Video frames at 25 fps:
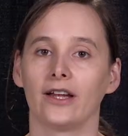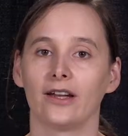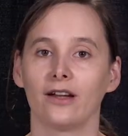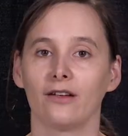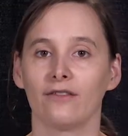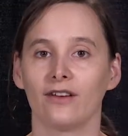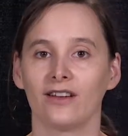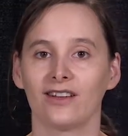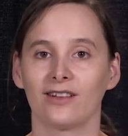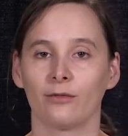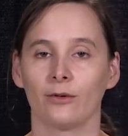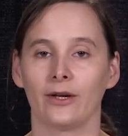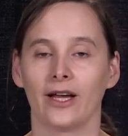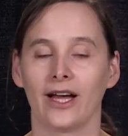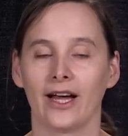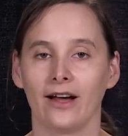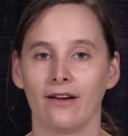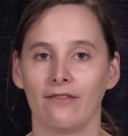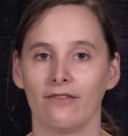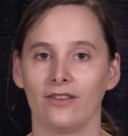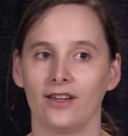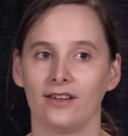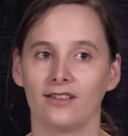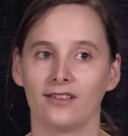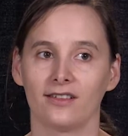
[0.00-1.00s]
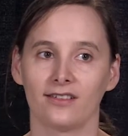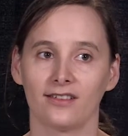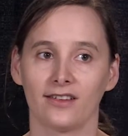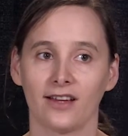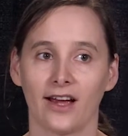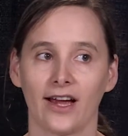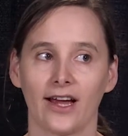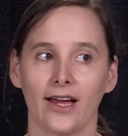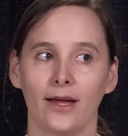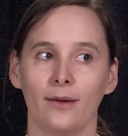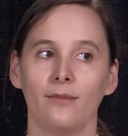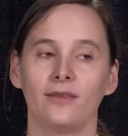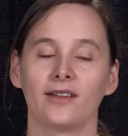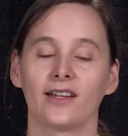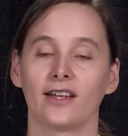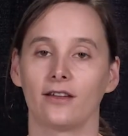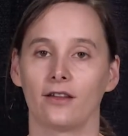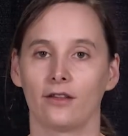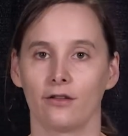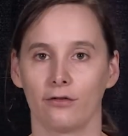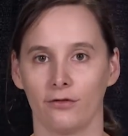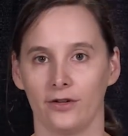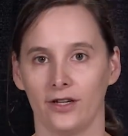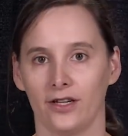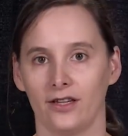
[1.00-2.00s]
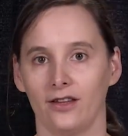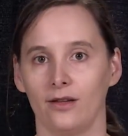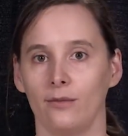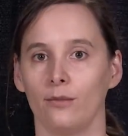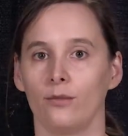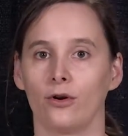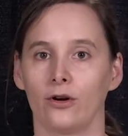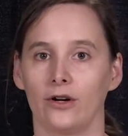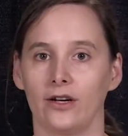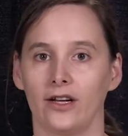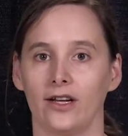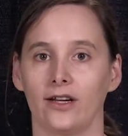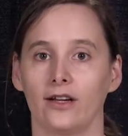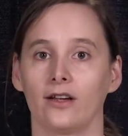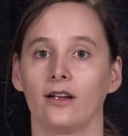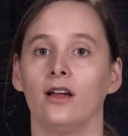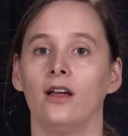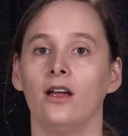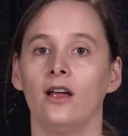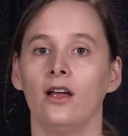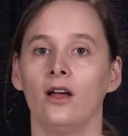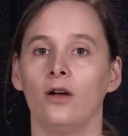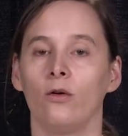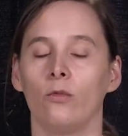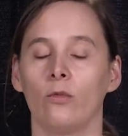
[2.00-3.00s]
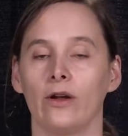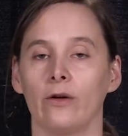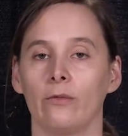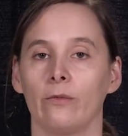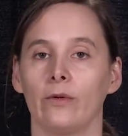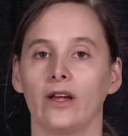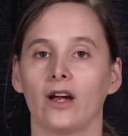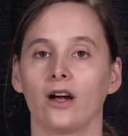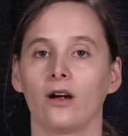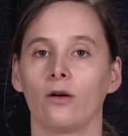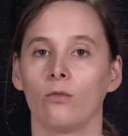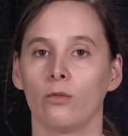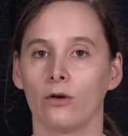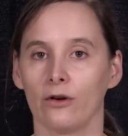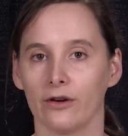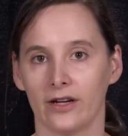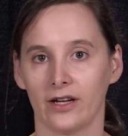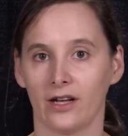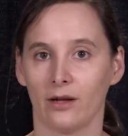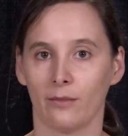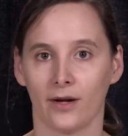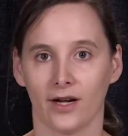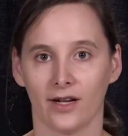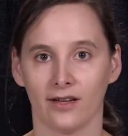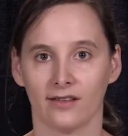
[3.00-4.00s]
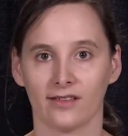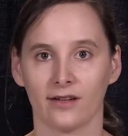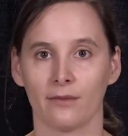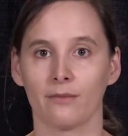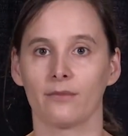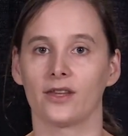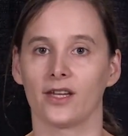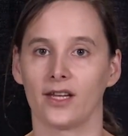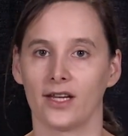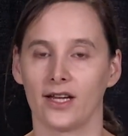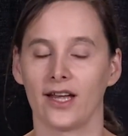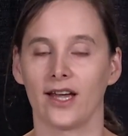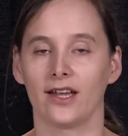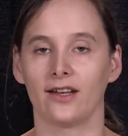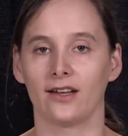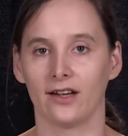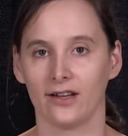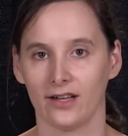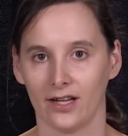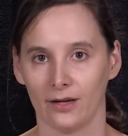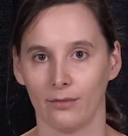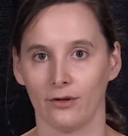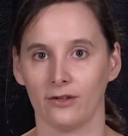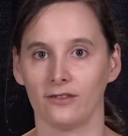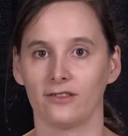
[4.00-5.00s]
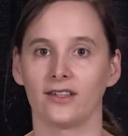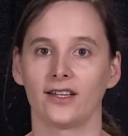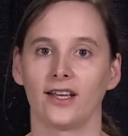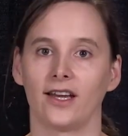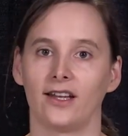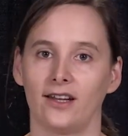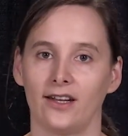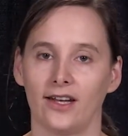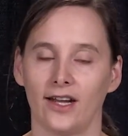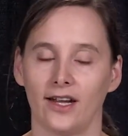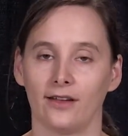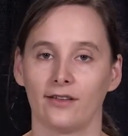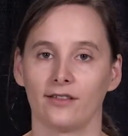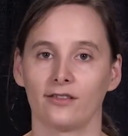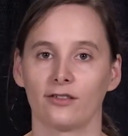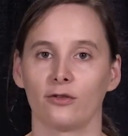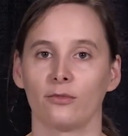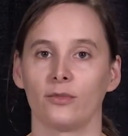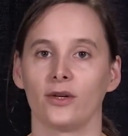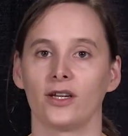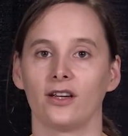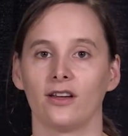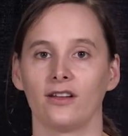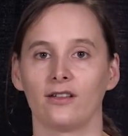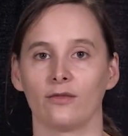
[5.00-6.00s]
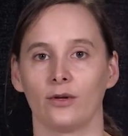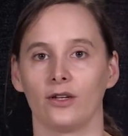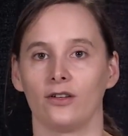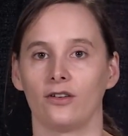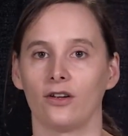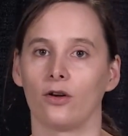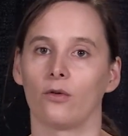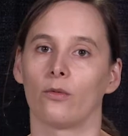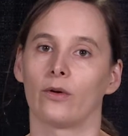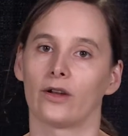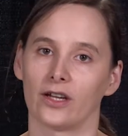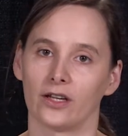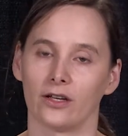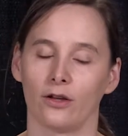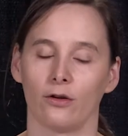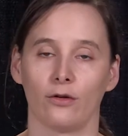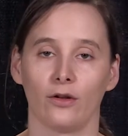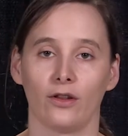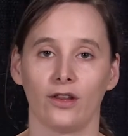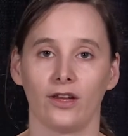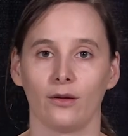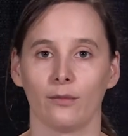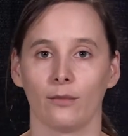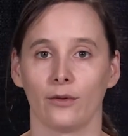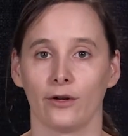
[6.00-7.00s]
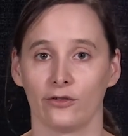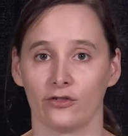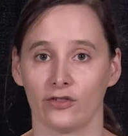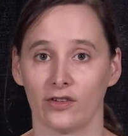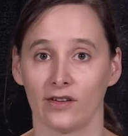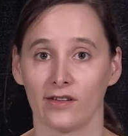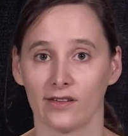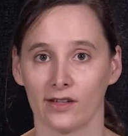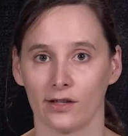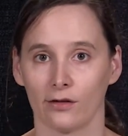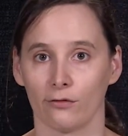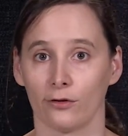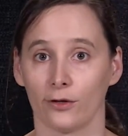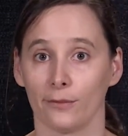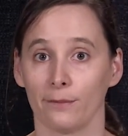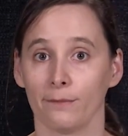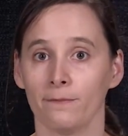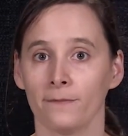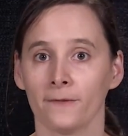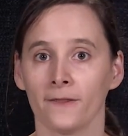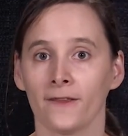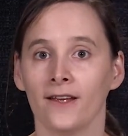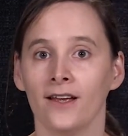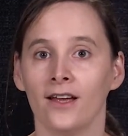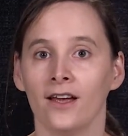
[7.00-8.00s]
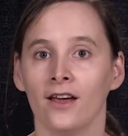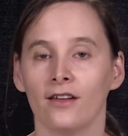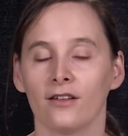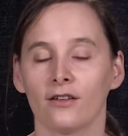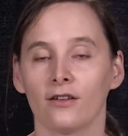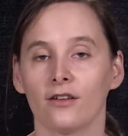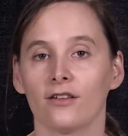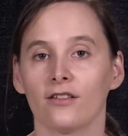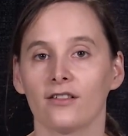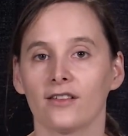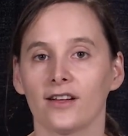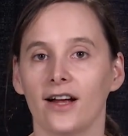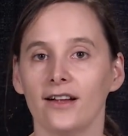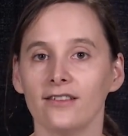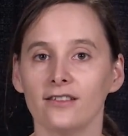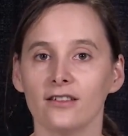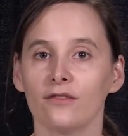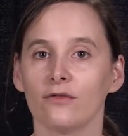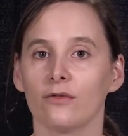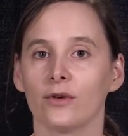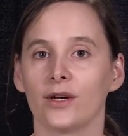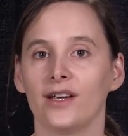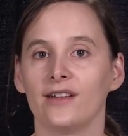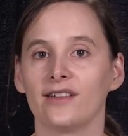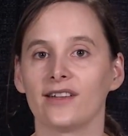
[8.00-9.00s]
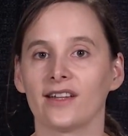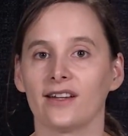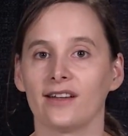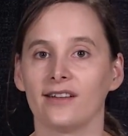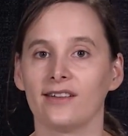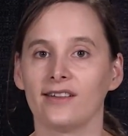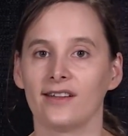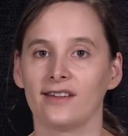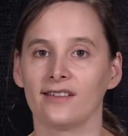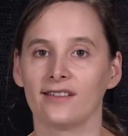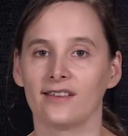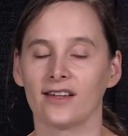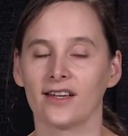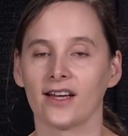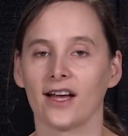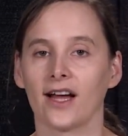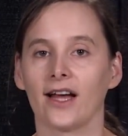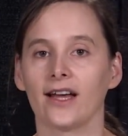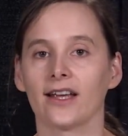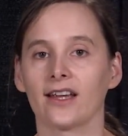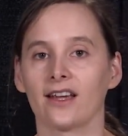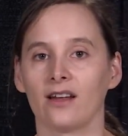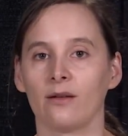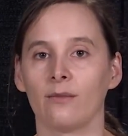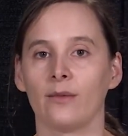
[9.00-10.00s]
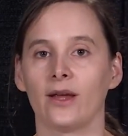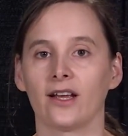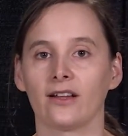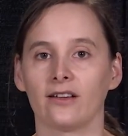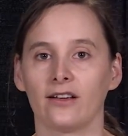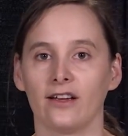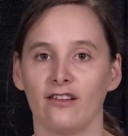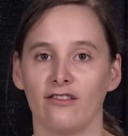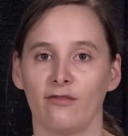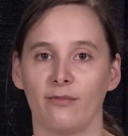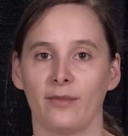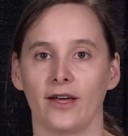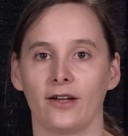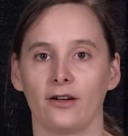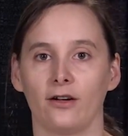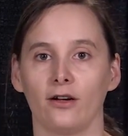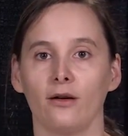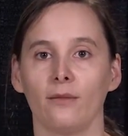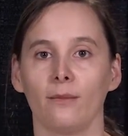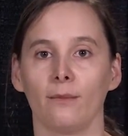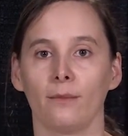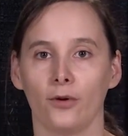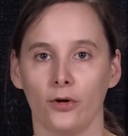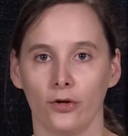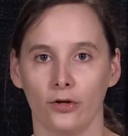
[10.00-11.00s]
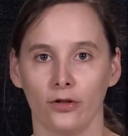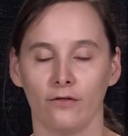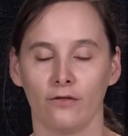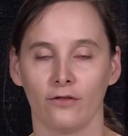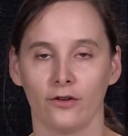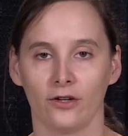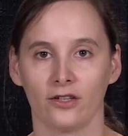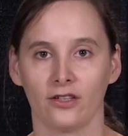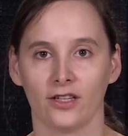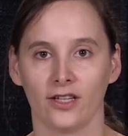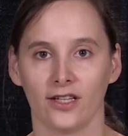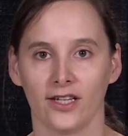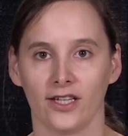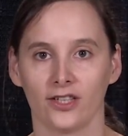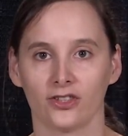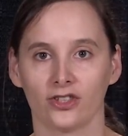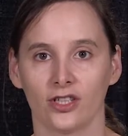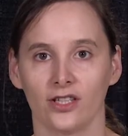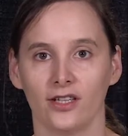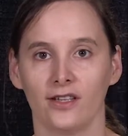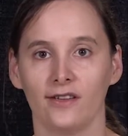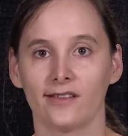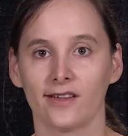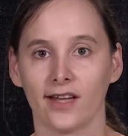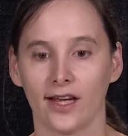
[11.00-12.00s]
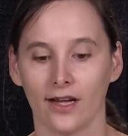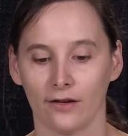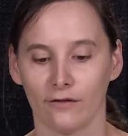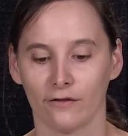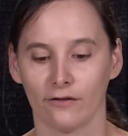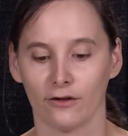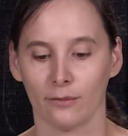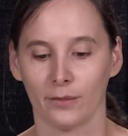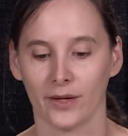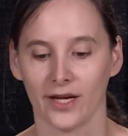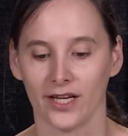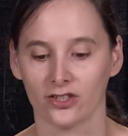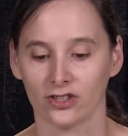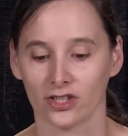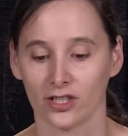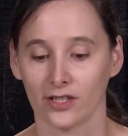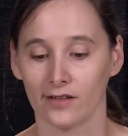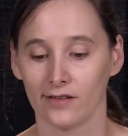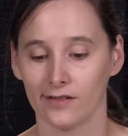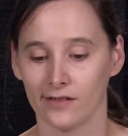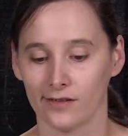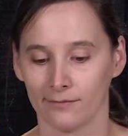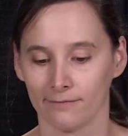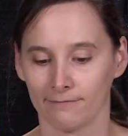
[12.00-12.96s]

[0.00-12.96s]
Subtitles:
of us will have these times at 3 in the morning when we are worried about something and unable to get an answer because we don't want to go to the emergency room. So there's lots of ways that Assist AI can make life better, both for clinicians and for patients.